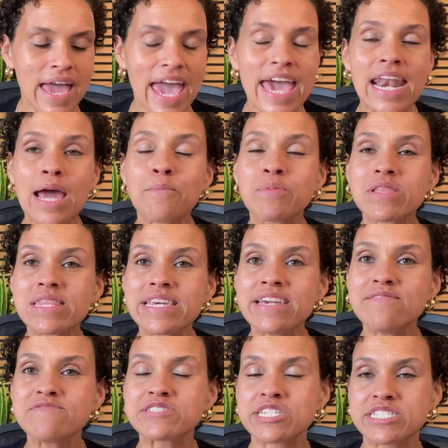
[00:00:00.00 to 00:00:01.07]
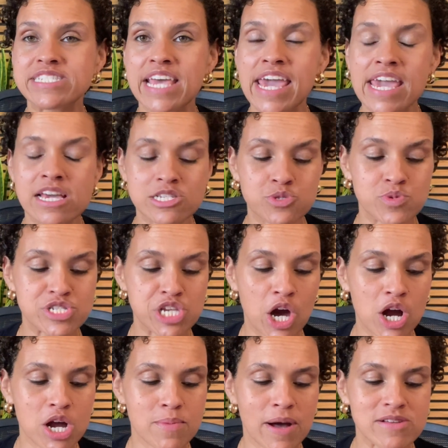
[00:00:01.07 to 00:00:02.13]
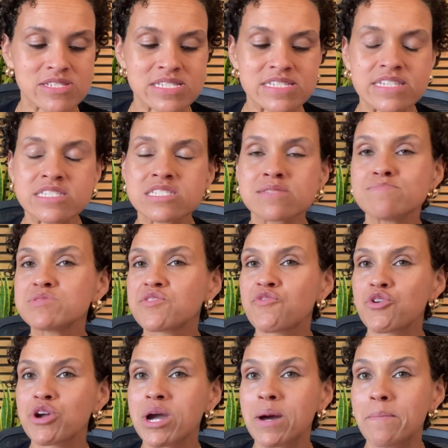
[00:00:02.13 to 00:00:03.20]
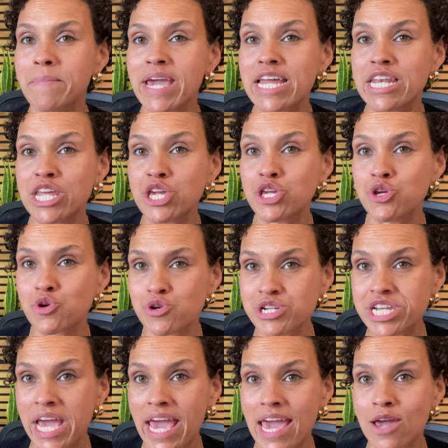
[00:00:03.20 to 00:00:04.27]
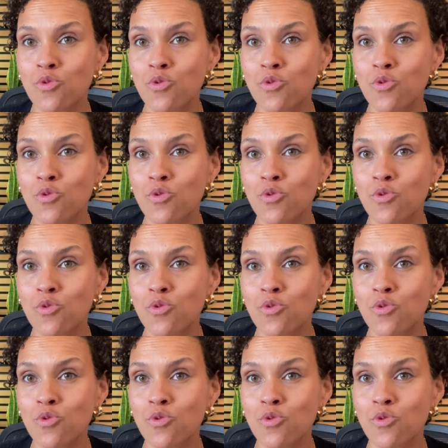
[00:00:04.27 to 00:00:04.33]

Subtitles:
And I believe today, as we talk about systems for commanding your day,